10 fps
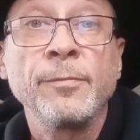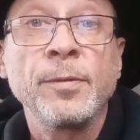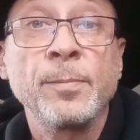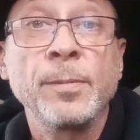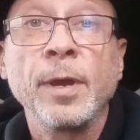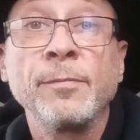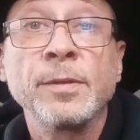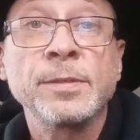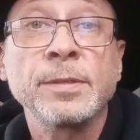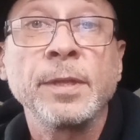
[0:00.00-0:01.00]
the
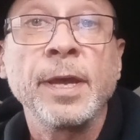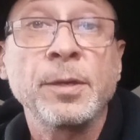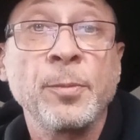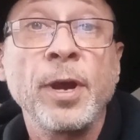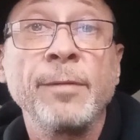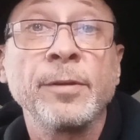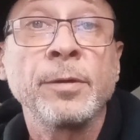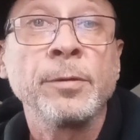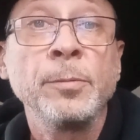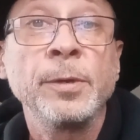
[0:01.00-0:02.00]
select private
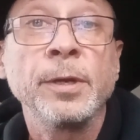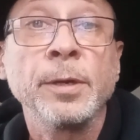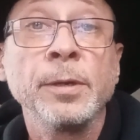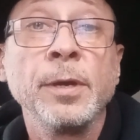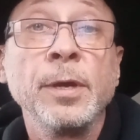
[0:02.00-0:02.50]
group here,